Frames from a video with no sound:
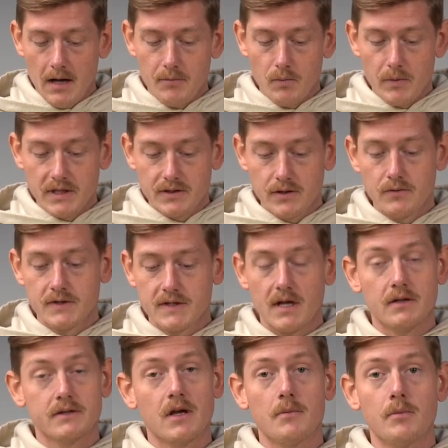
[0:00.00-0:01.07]
We do
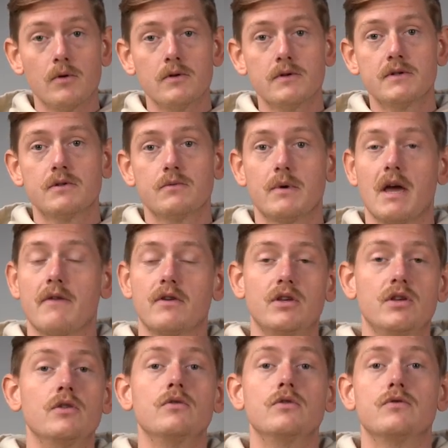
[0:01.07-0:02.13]
sell doubles. We have a
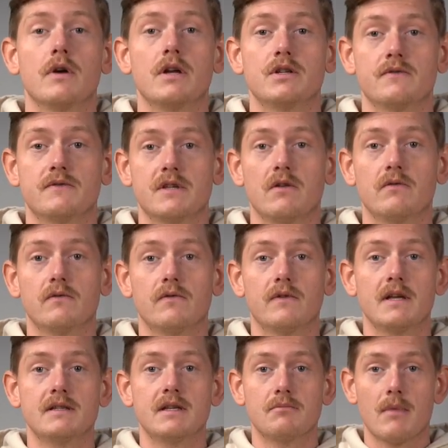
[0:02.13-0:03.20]
huge range of
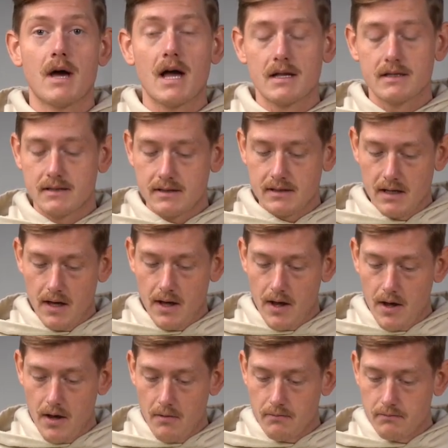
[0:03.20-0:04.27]
self-inflating mats.
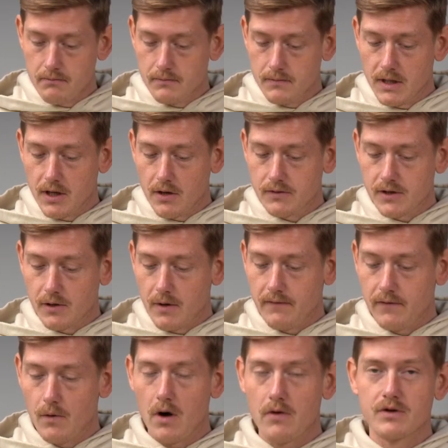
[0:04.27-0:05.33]
So if
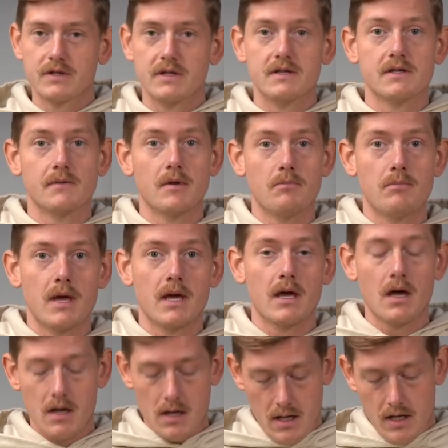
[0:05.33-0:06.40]
you are interested in something
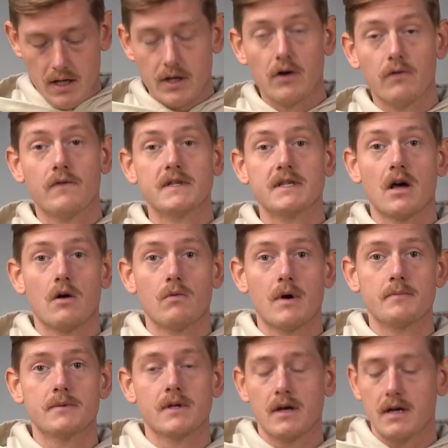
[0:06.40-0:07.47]
bigger, visit our
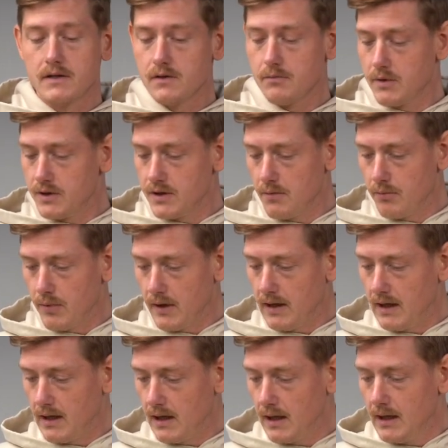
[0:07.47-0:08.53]
website. It's on my jumper
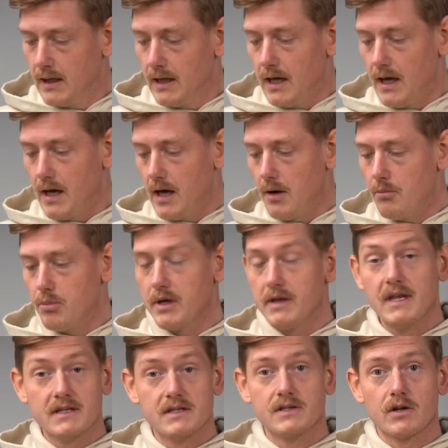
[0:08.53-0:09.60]
here. But
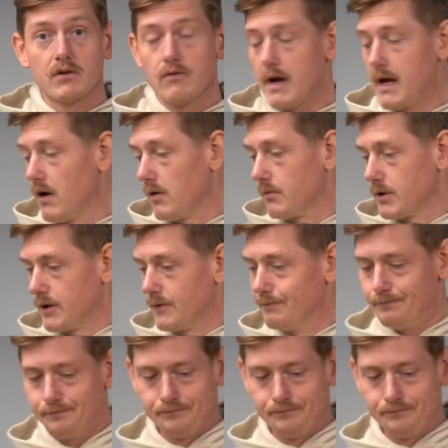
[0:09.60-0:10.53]
this is a great option.